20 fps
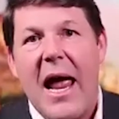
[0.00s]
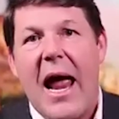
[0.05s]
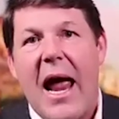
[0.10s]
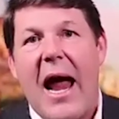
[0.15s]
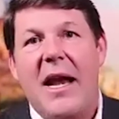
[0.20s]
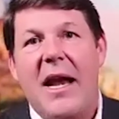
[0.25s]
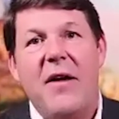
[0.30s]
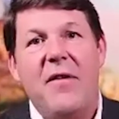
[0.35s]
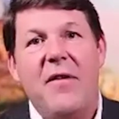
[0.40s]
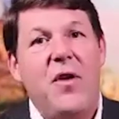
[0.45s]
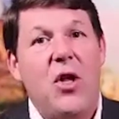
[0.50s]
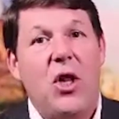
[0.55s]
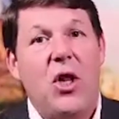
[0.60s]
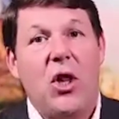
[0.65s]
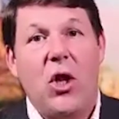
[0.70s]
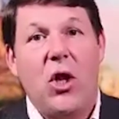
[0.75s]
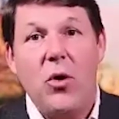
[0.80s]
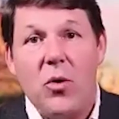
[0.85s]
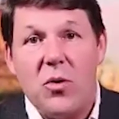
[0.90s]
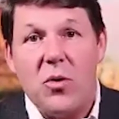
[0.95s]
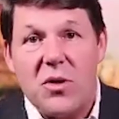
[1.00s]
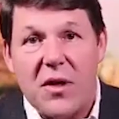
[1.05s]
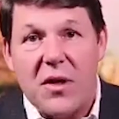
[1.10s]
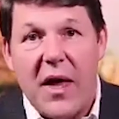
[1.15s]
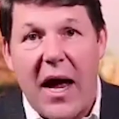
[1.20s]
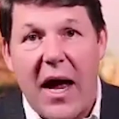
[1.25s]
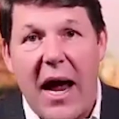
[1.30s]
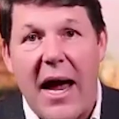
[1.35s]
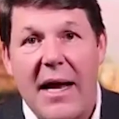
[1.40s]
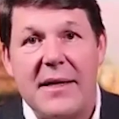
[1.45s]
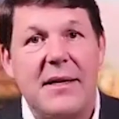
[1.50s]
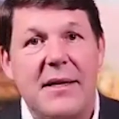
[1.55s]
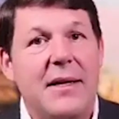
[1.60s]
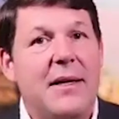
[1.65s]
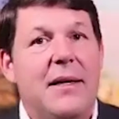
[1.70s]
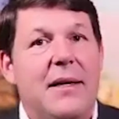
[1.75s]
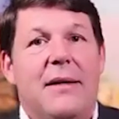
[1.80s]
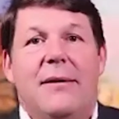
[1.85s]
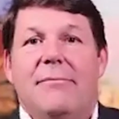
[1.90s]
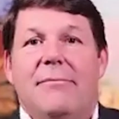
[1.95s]
And if you lose that,
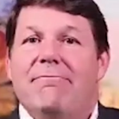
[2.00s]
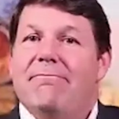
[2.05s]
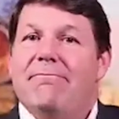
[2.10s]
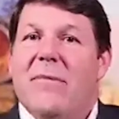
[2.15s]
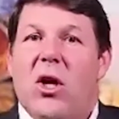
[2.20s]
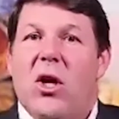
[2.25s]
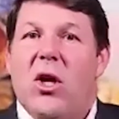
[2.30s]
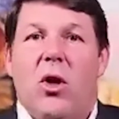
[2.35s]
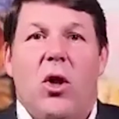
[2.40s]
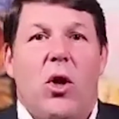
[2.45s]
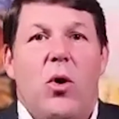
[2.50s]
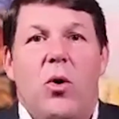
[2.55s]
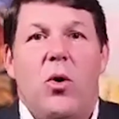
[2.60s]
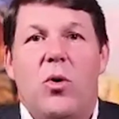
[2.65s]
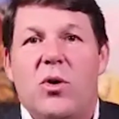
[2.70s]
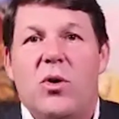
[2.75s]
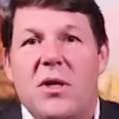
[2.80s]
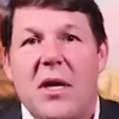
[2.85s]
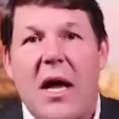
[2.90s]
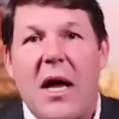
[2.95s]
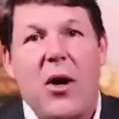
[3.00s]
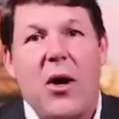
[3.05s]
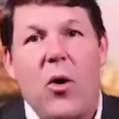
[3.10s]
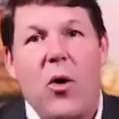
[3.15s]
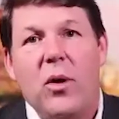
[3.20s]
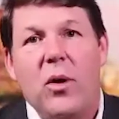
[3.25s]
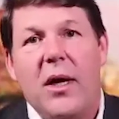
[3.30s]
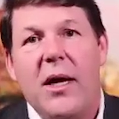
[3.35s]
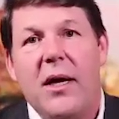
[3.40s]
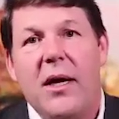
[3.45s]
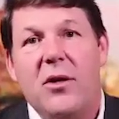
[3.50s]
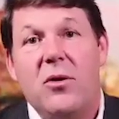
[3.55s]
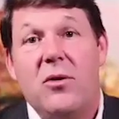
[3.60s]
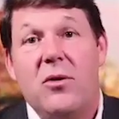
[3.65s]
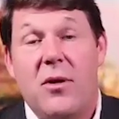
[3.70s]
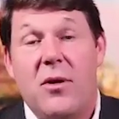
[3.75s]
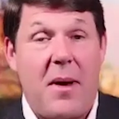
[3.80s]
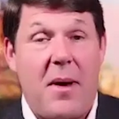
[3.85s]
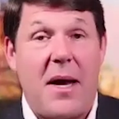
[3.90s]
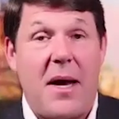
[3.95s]
you lose not only
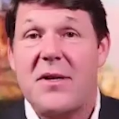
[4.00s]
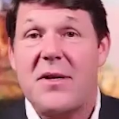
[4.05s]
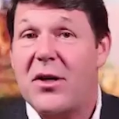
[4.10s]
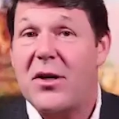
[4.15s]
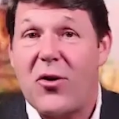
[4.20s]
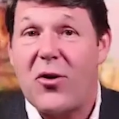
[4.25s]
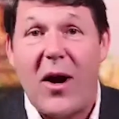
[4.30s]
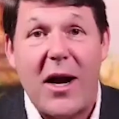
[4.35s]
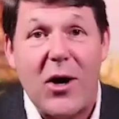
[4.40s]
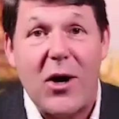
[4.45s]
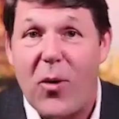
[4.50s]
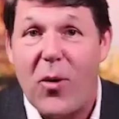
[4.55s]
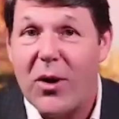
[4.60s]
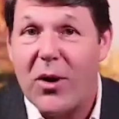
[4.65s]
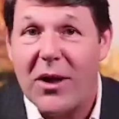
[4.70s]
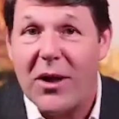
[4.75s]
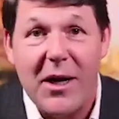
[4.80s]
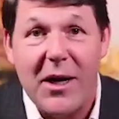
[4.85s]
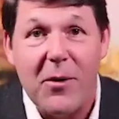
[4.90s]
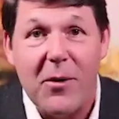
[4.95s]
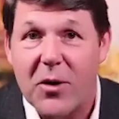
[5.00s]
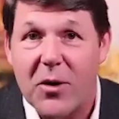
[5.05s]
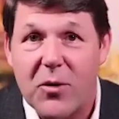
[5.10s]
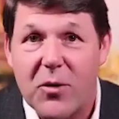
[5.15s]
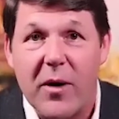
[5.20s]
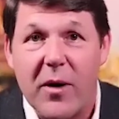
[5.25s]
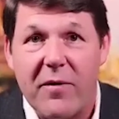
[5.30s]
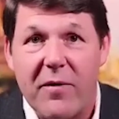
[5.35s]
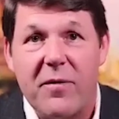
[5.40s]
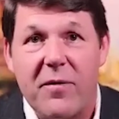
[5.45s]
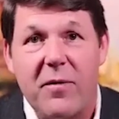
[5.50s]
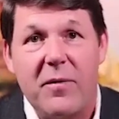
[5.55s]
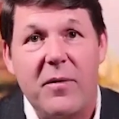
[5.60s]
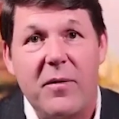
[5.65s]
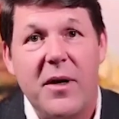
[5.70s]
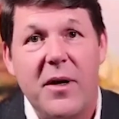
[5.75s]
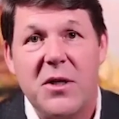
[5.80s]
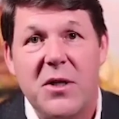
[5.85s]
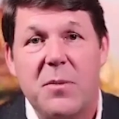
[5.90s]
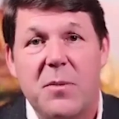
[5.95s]
domestic tranquility, which we've
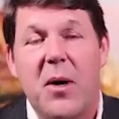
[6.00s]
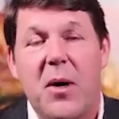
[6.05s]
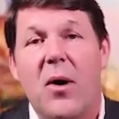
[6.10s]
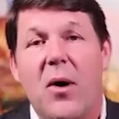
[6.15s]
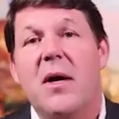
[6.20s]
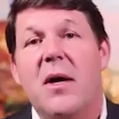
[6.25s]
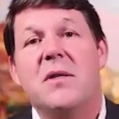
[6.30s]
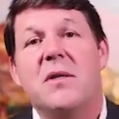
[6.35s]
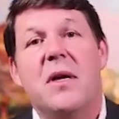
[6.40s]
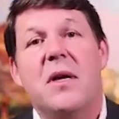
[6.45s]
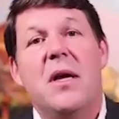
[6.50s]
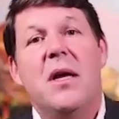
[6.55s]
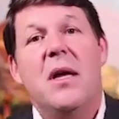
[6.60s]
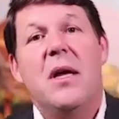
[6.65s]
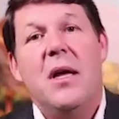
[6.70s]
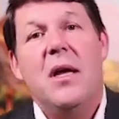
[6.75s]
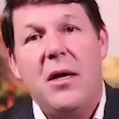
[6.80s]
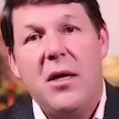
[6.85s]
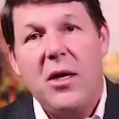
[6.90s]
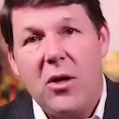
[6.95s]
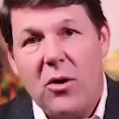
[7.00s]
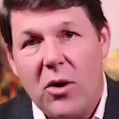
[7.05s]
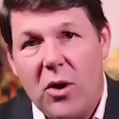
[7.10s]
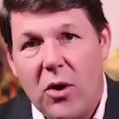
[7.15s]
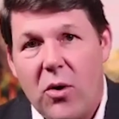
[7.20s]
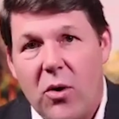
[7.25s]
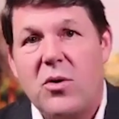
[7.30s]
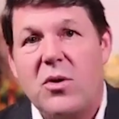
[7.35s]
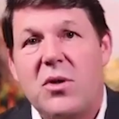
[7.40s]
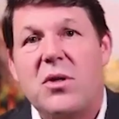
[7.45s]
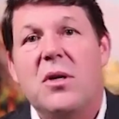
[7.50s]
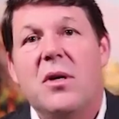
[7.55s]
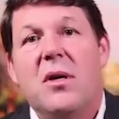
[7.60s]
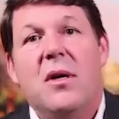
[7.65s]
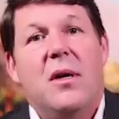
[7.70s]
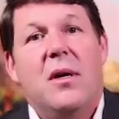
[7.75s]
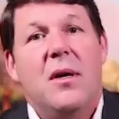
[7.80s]
experienced, you lose